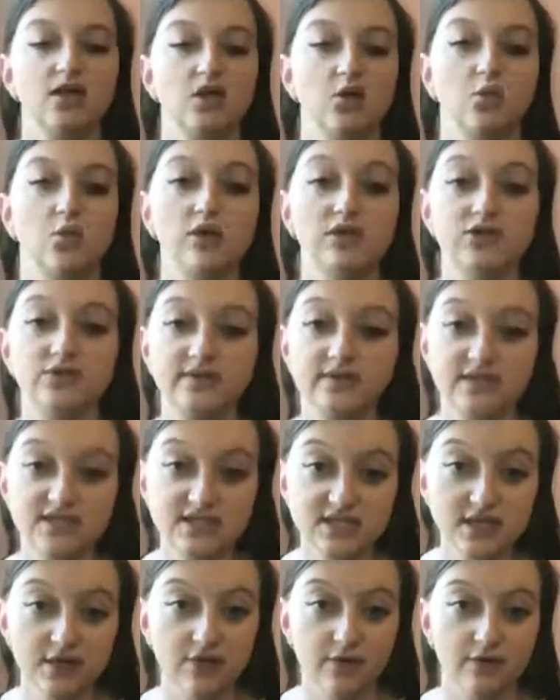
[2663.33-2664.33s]
what you can
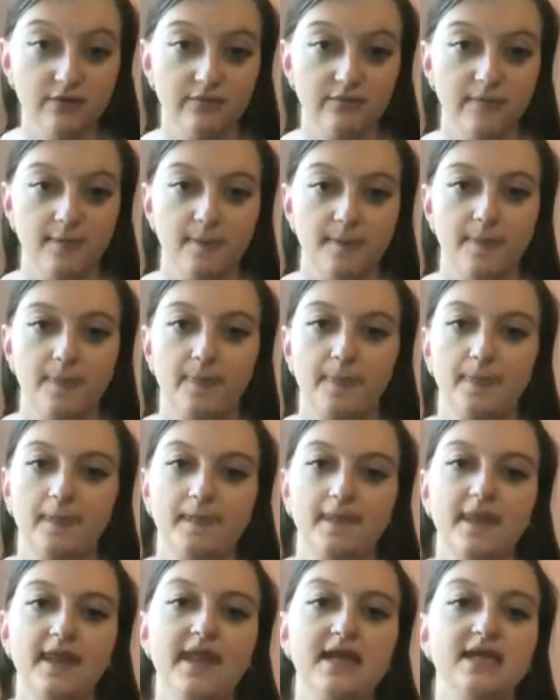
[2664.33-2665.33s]
do
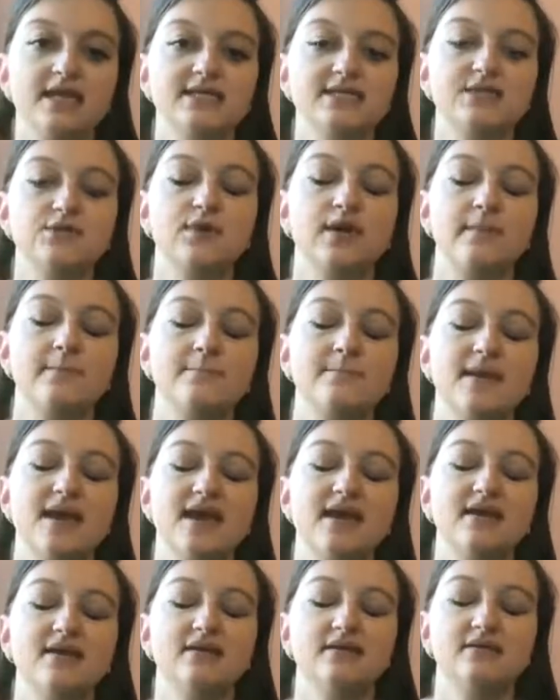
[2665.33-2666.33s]
is you can
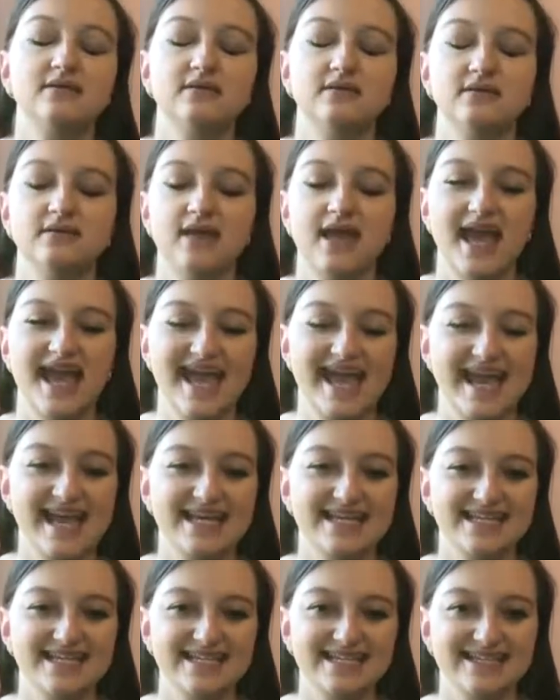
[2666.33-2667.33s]
make
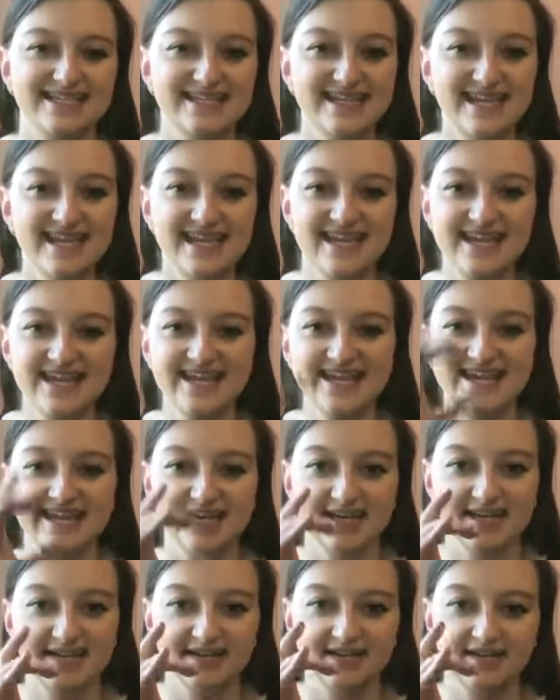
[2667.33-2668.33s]
a C,
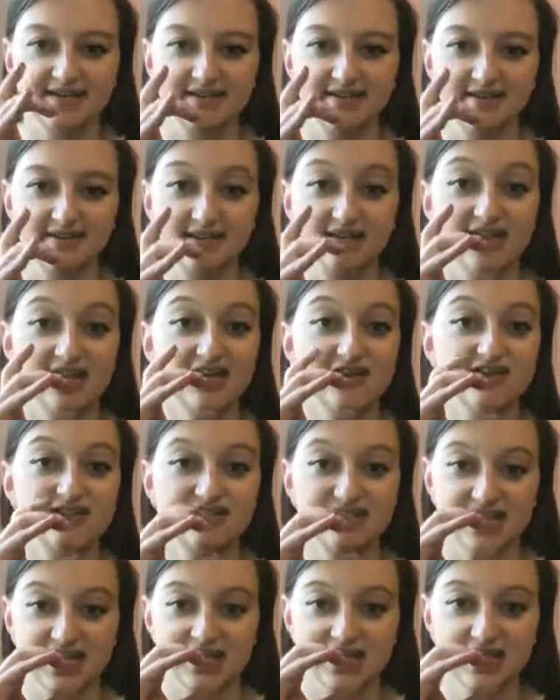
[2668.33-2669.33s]
the letter
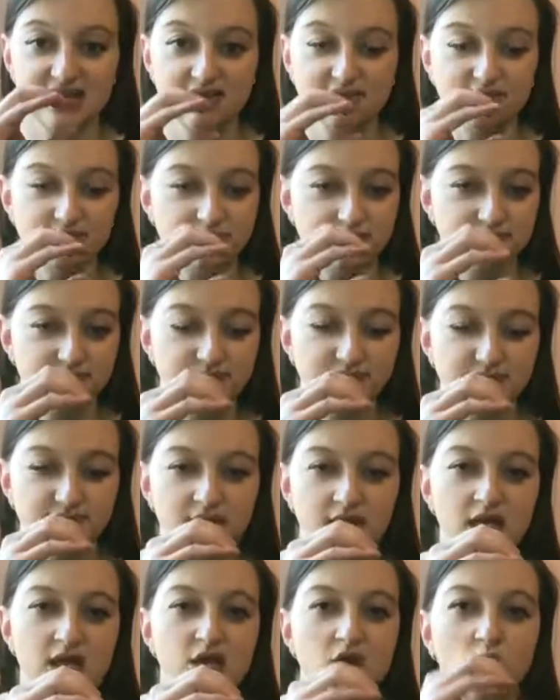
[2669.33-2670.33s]
C,
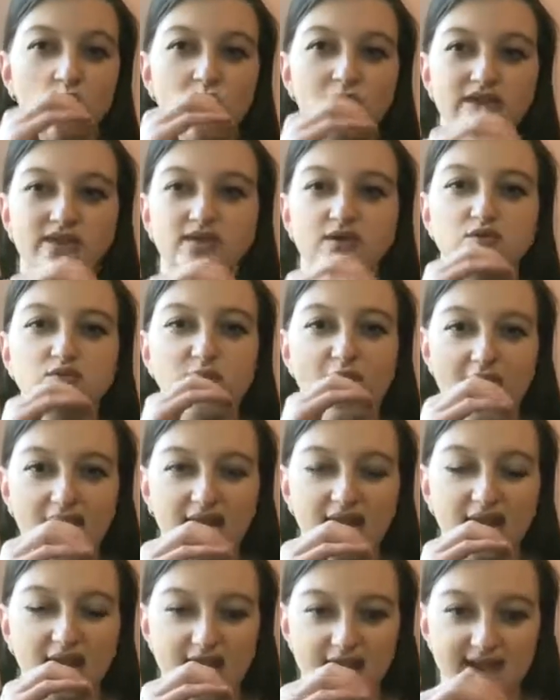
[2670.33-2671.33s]
with your right
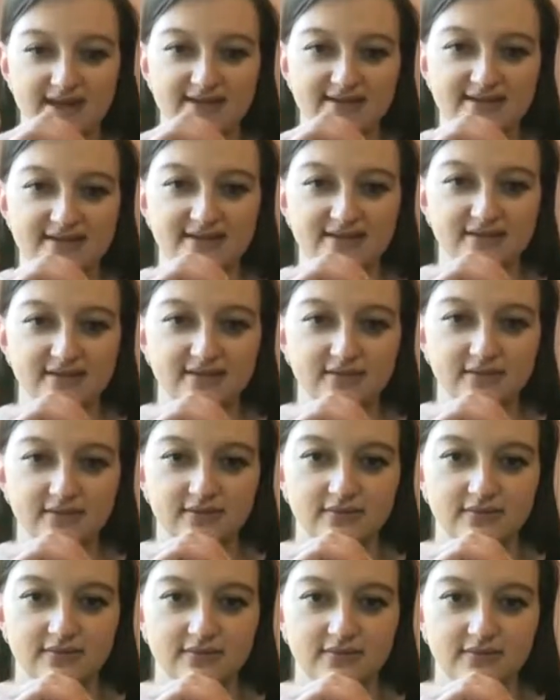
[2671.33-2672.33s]
hand,
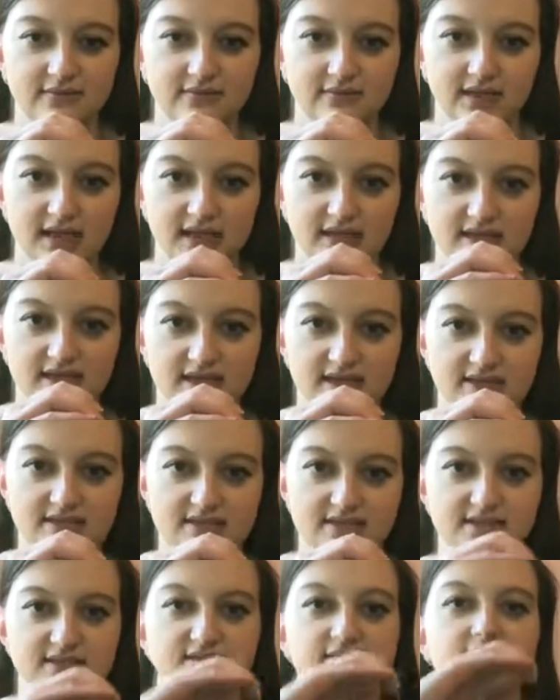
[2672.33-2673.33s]
like
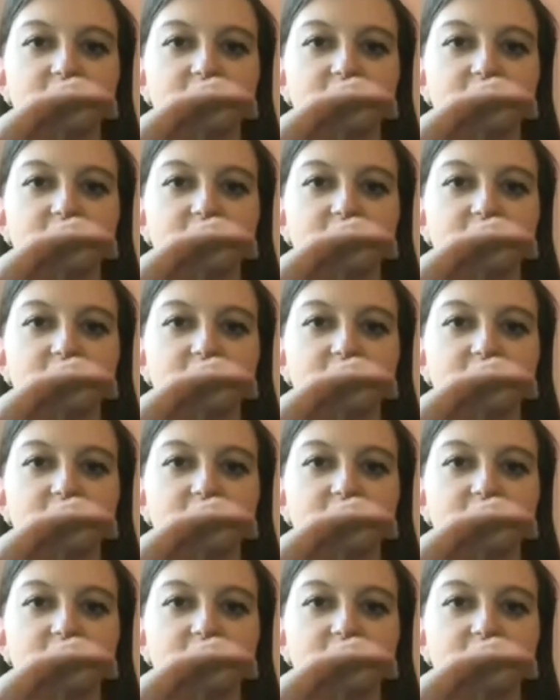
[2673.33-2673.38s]
this.